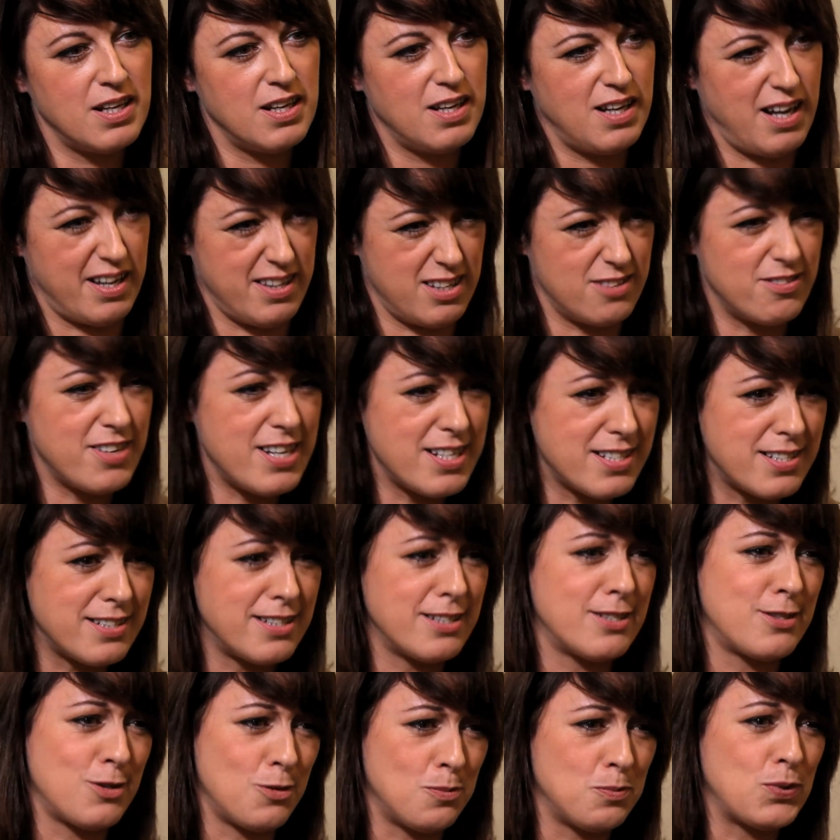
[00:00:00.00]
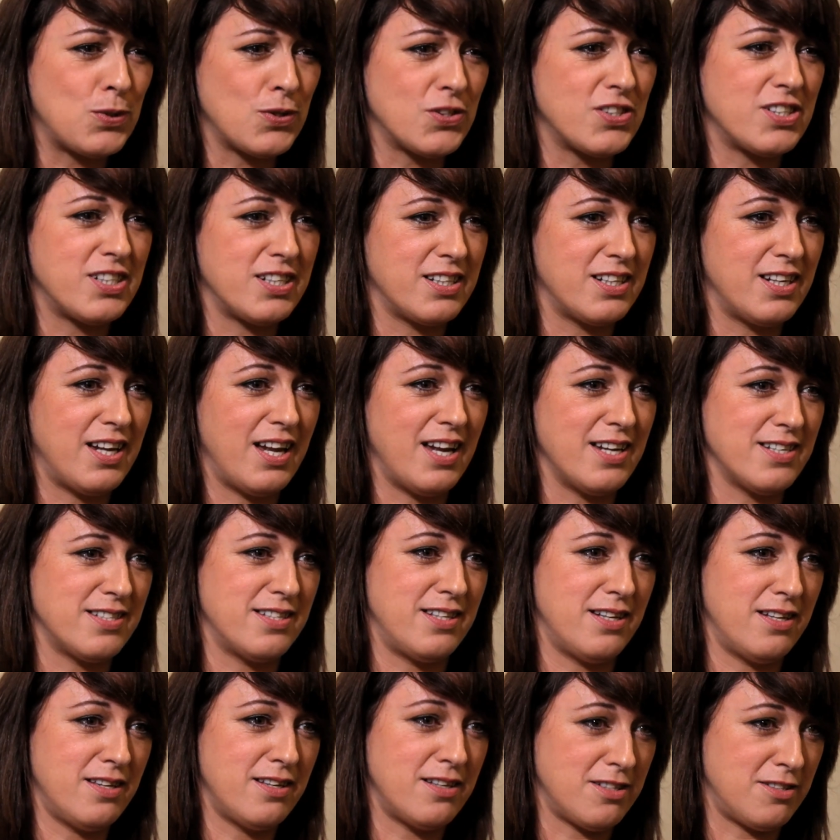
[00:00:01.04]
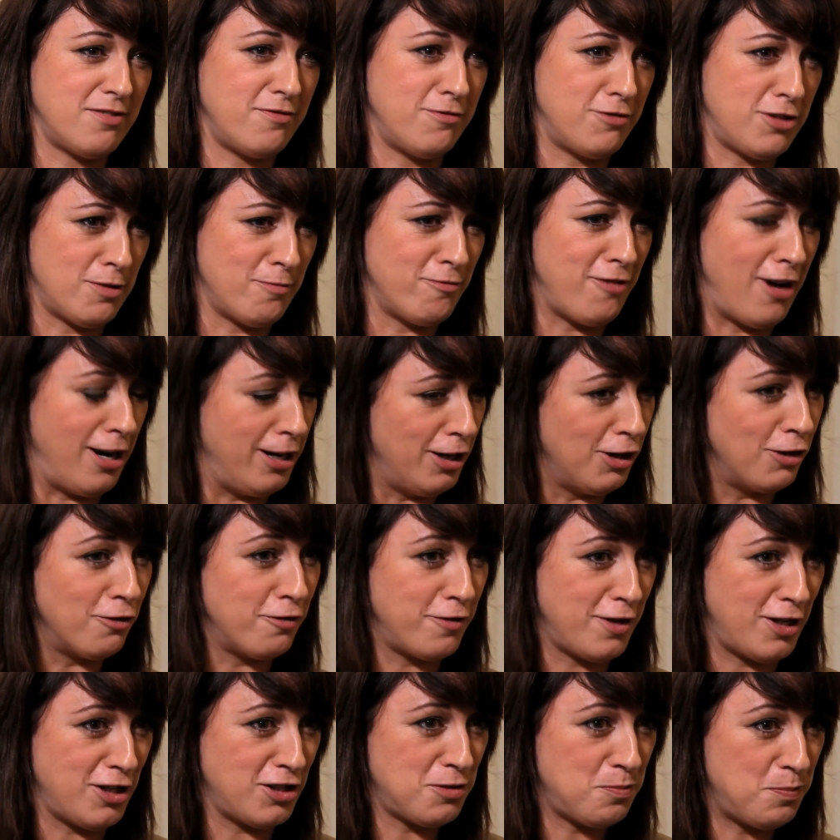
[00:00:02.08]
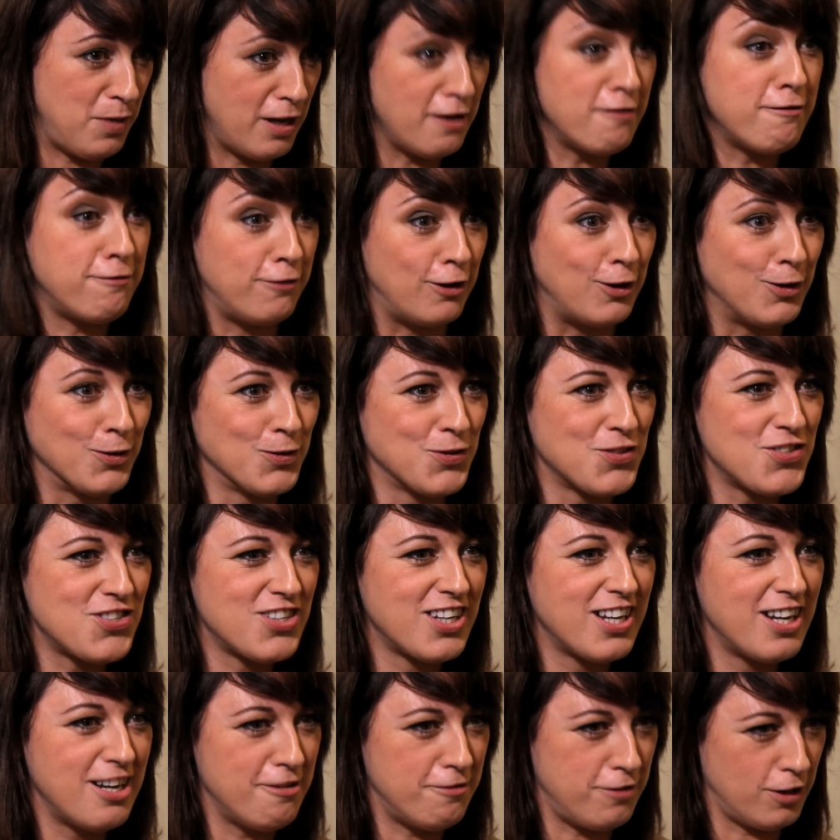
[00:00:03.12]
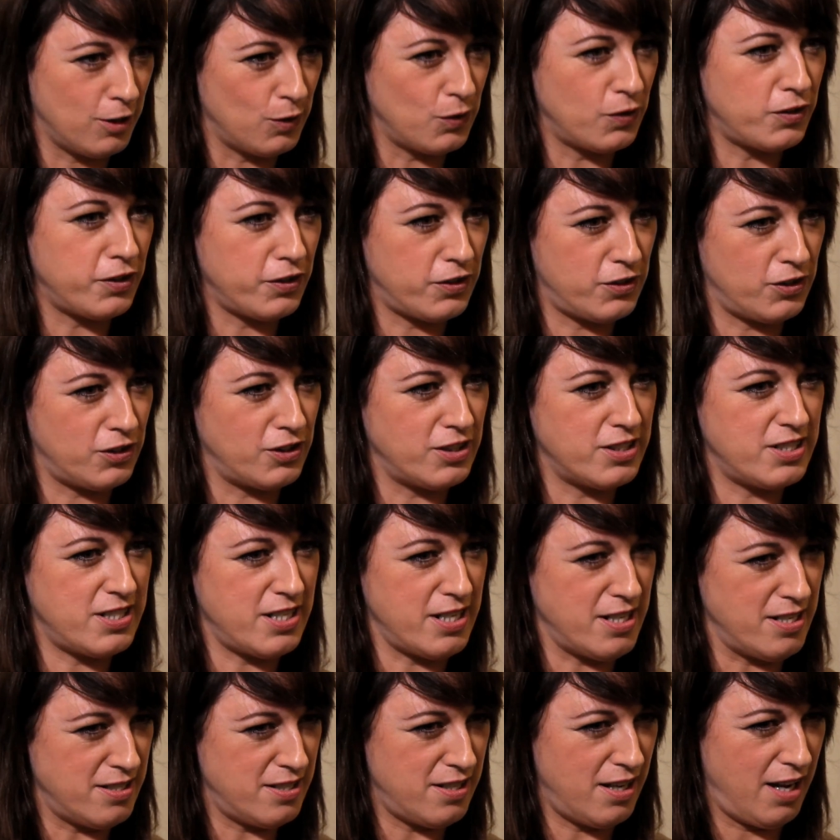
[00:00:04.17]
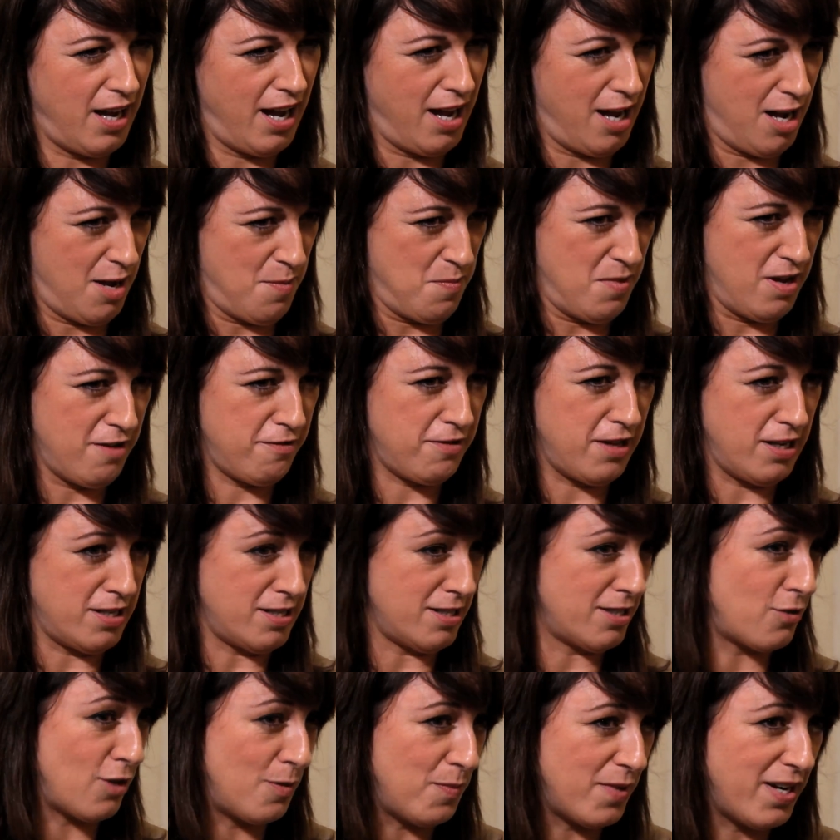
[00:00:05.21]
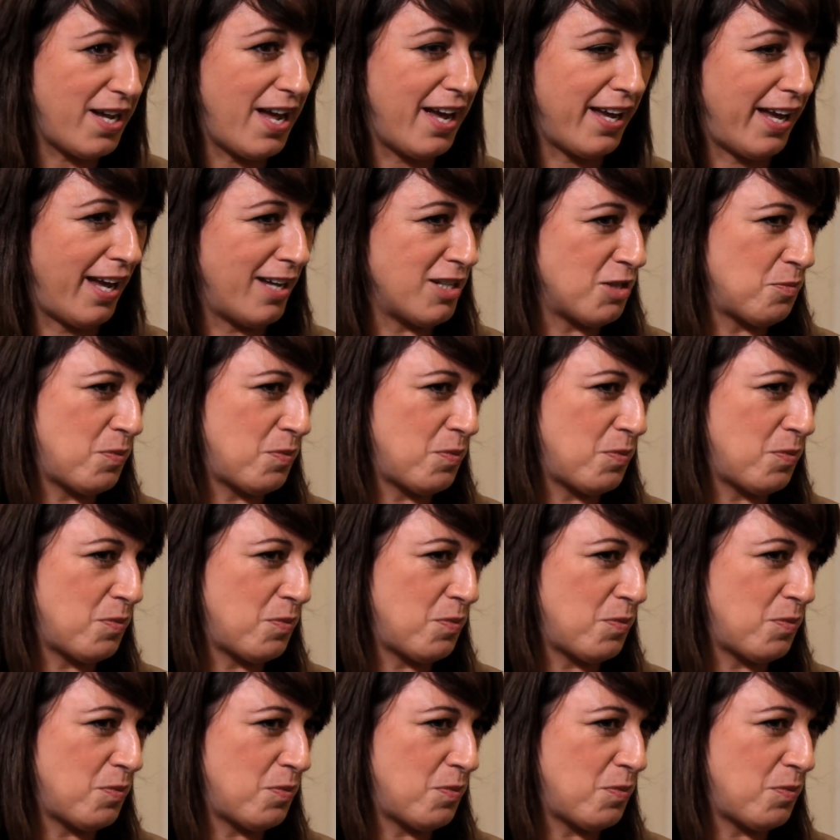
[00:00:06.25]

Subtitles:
And the reason it's so important is that there's some very obvious pitfalls for local authorities if they discriminate against